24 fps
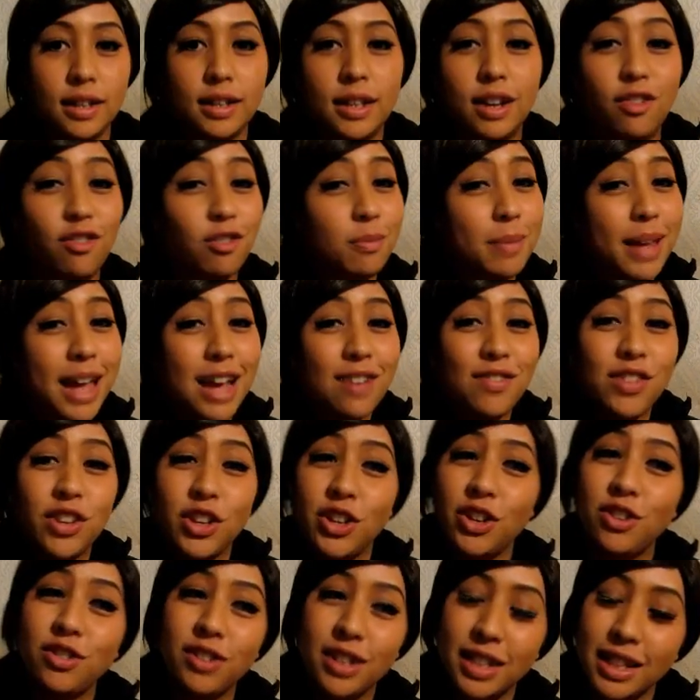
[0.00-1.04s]
Now we'll be having
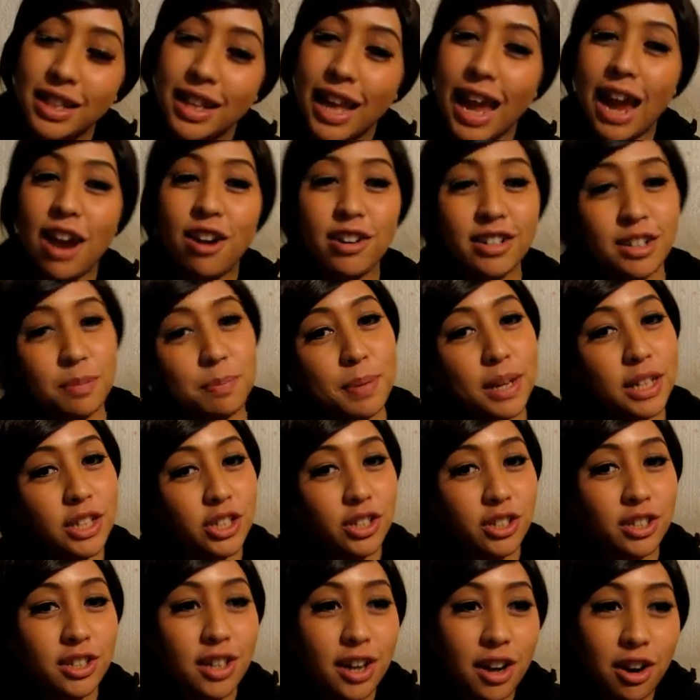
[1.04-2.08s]
cute little character
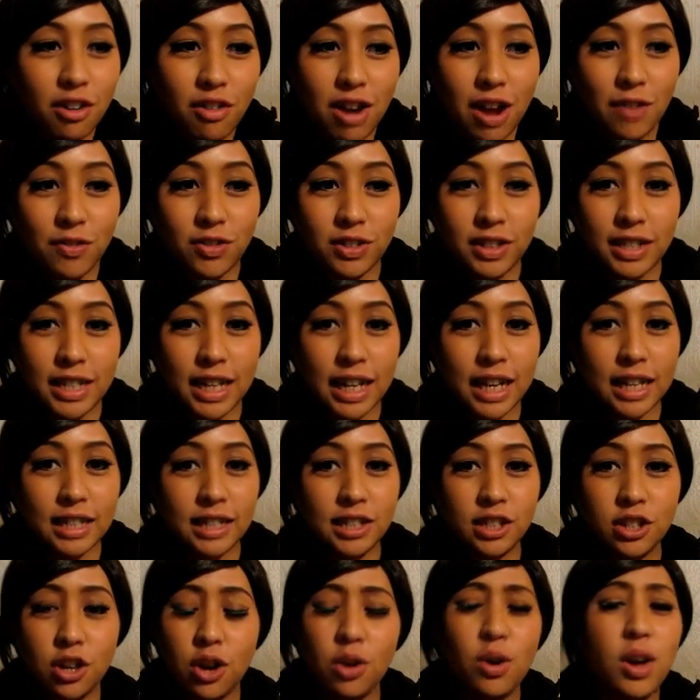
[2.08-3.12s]
pictures on our raffle
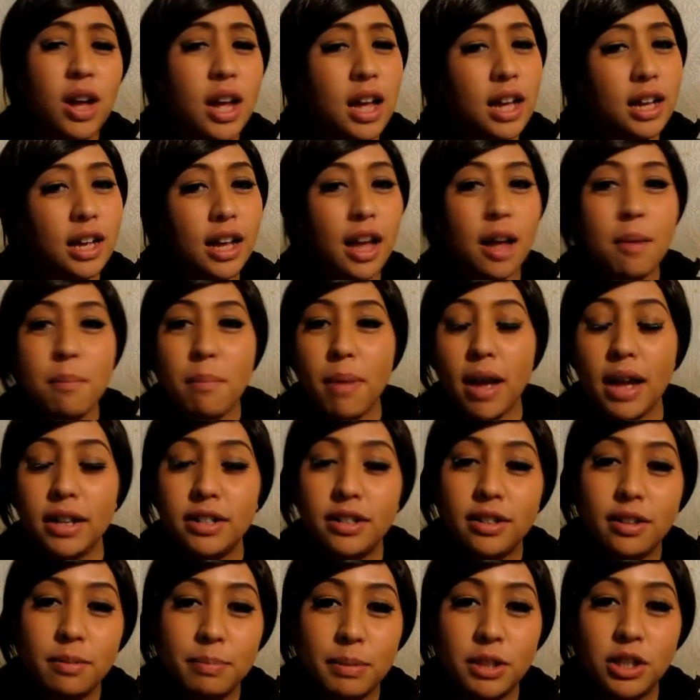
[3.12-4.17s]
tickets, so come by
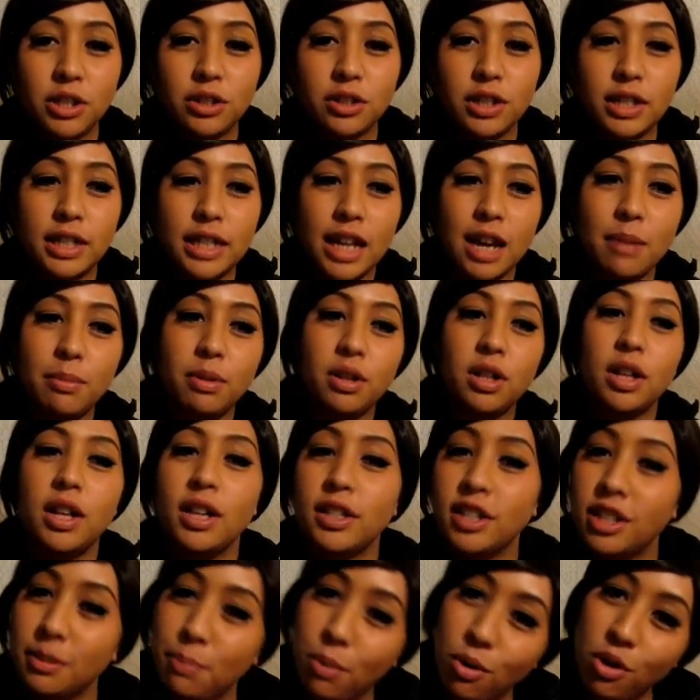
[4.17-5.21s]
to the Matsuri table,
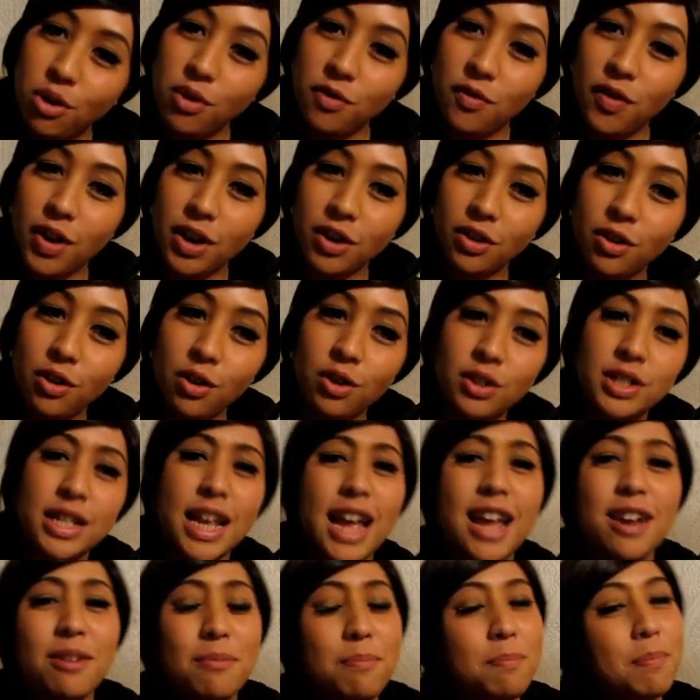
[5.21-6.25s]
support a fun cause,
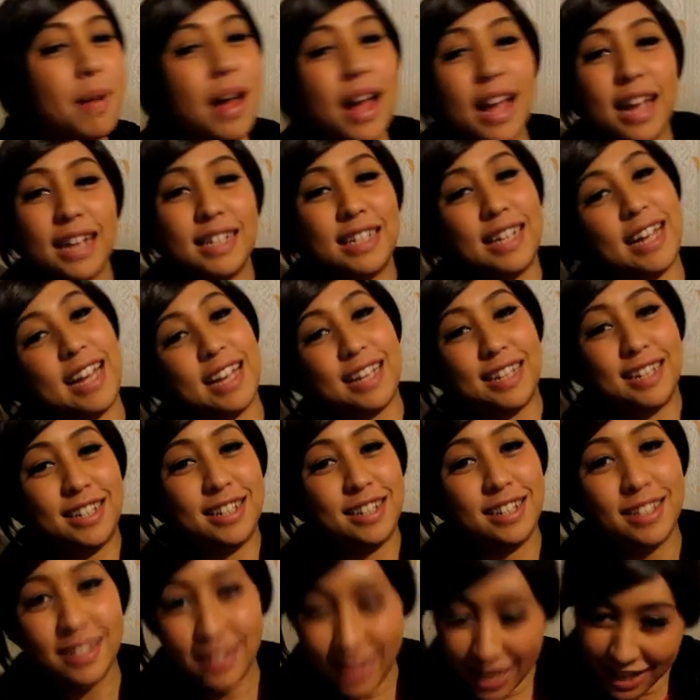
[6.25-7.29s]
and buy a
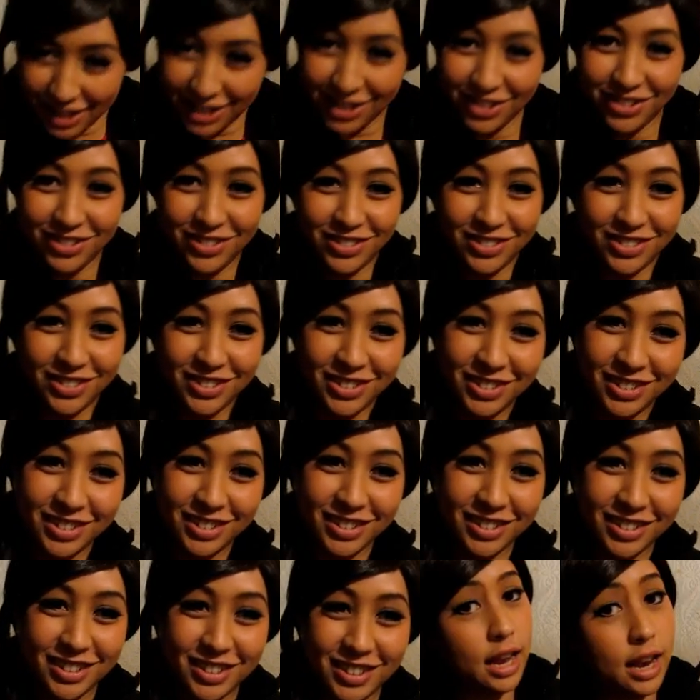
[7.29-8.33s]
ticket. Thank you!
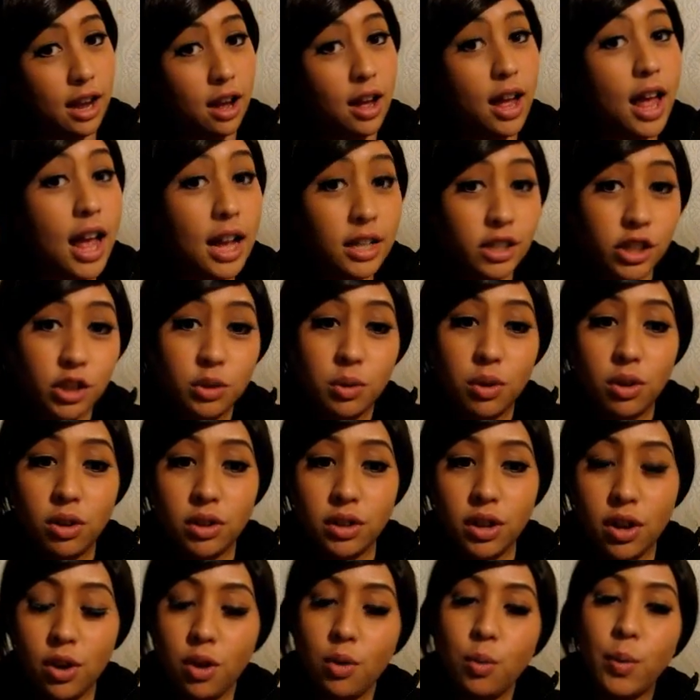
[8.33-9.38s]
Now, as you all
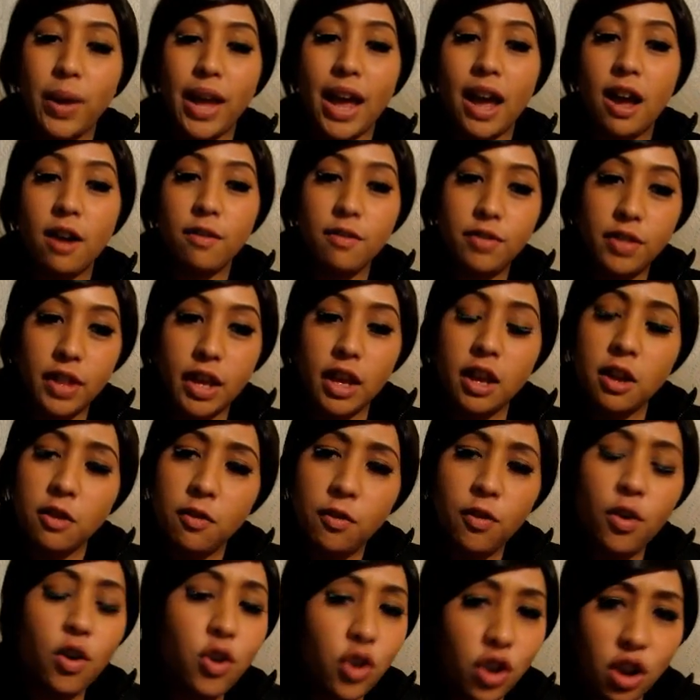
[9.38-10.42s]
know, we have the
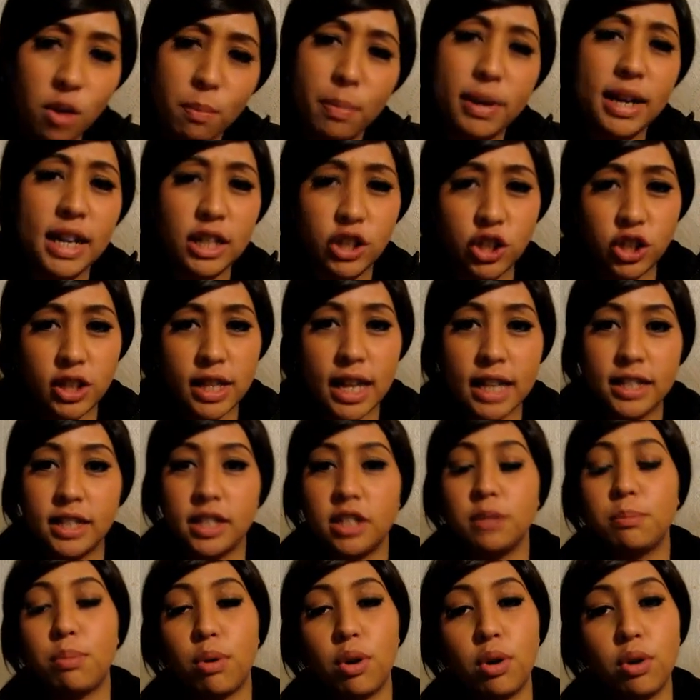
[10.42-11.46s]
photo competition that's
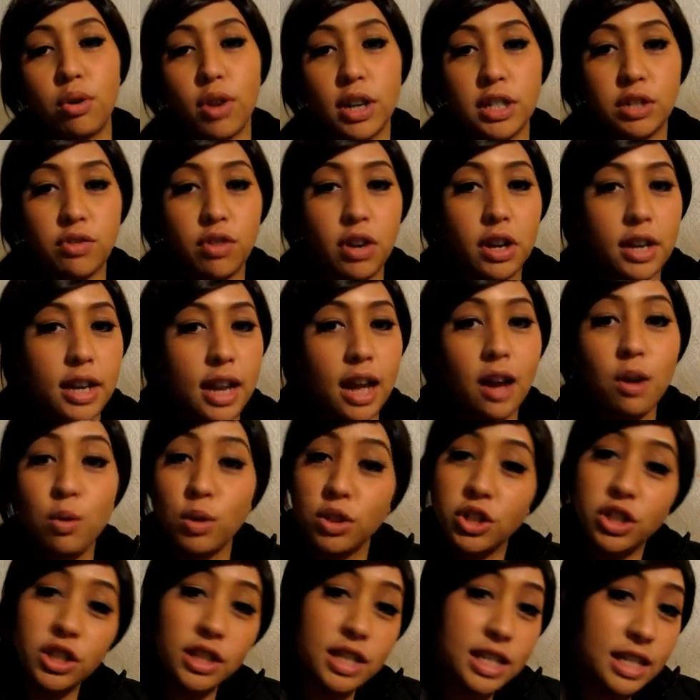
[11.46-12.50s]
in progress right now,
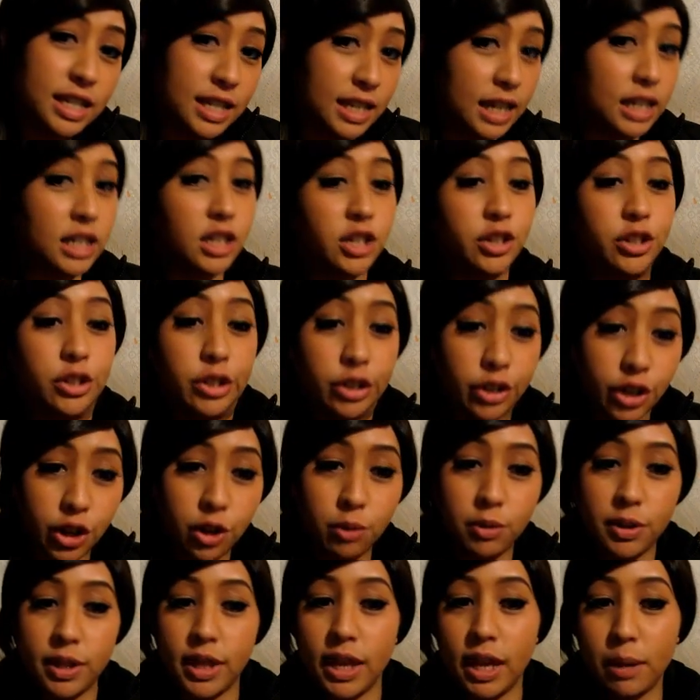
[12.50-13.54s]
which is the sexy or
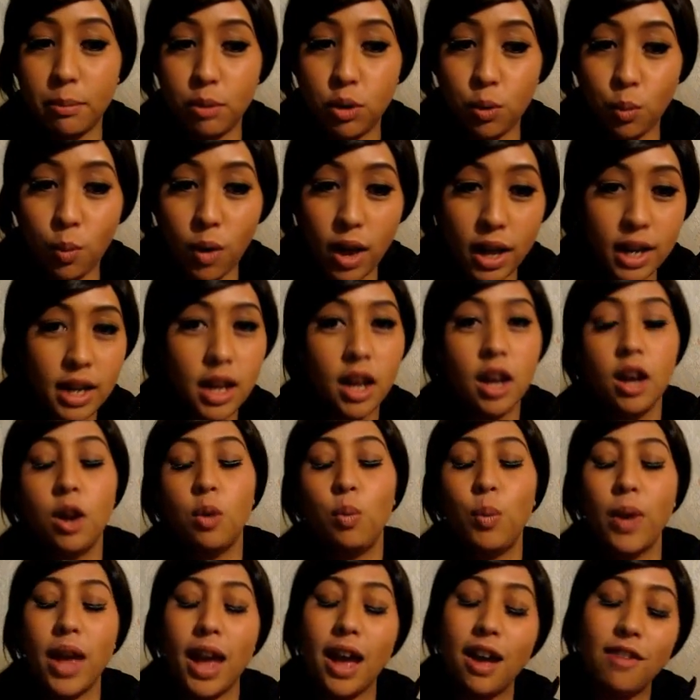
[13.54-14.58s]
cute themed one.
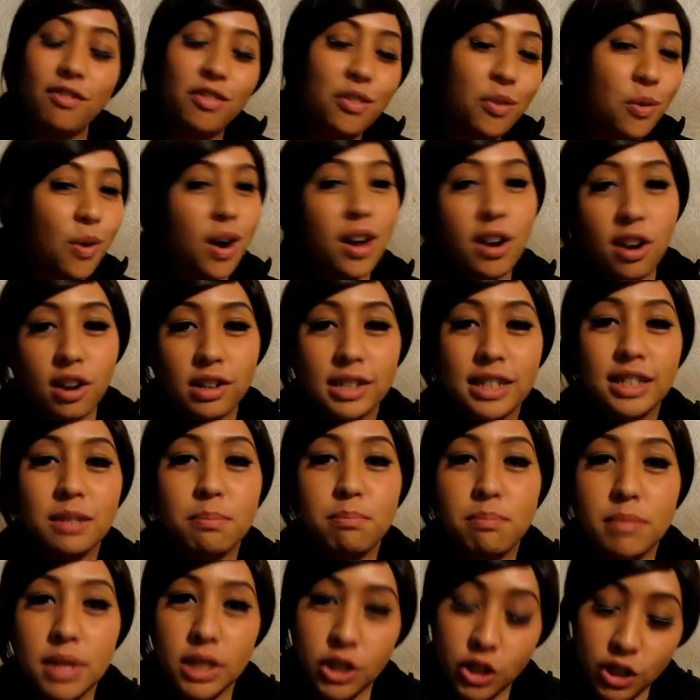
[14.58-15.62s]
We have quite a lot of
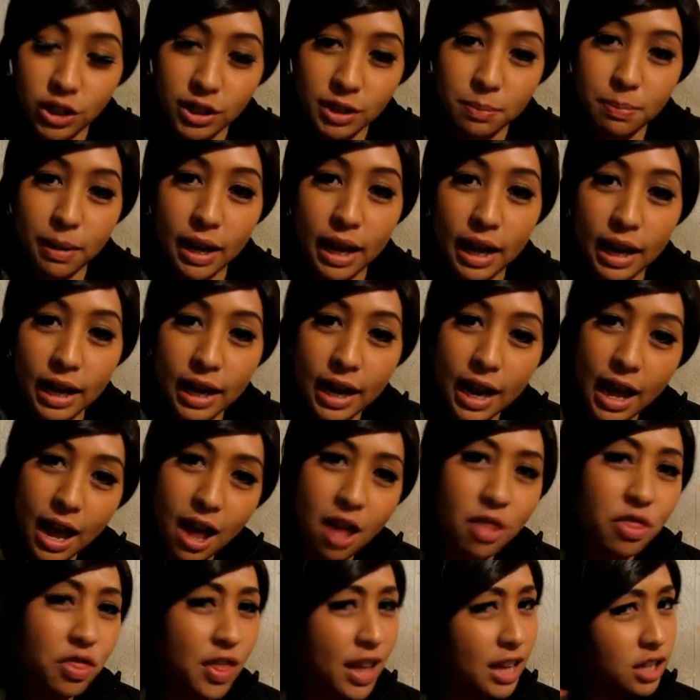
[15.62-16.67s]
submissions by
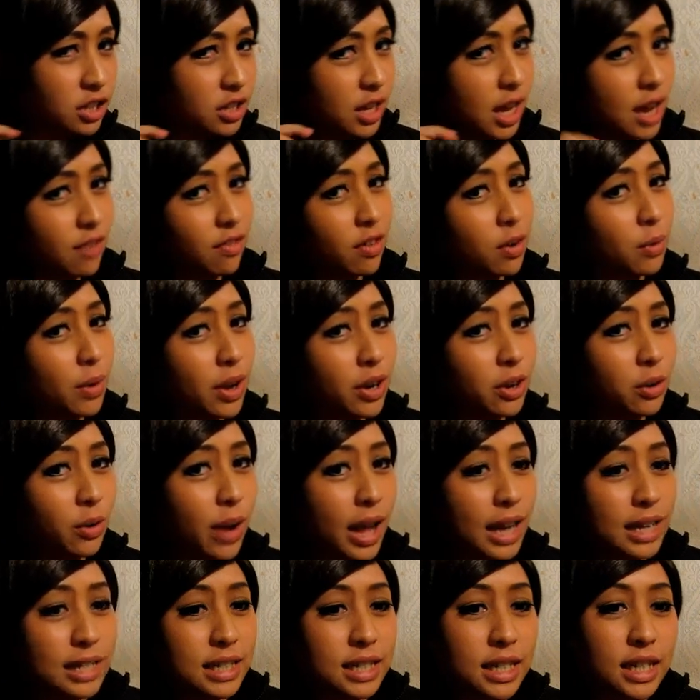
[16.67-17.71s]
now, thanks to everyone who
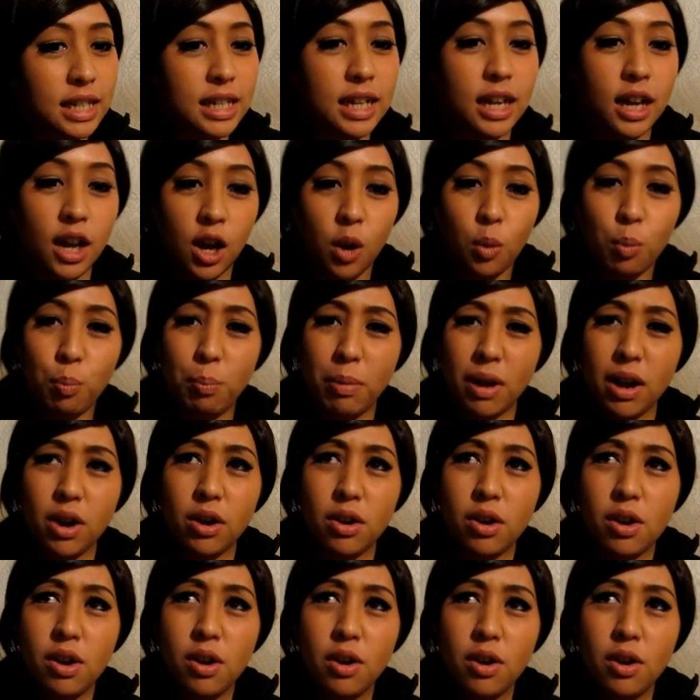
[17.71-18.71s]
entered, but